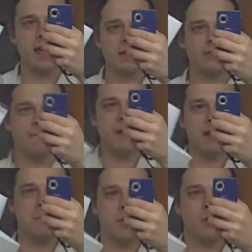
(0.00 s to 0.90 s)
actually
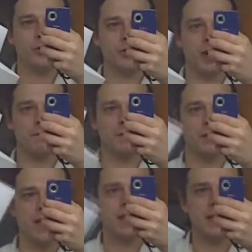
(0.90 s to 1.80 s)
find the post
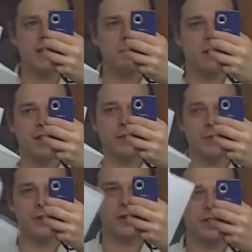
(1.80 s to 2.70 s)
office, get a money
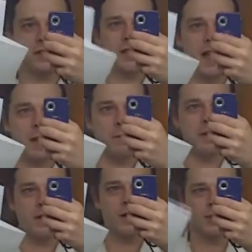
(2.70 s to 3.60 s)
order and a
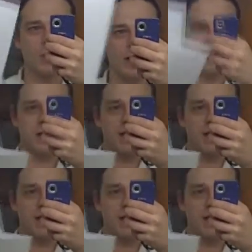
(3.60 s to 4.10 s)
stamp so I can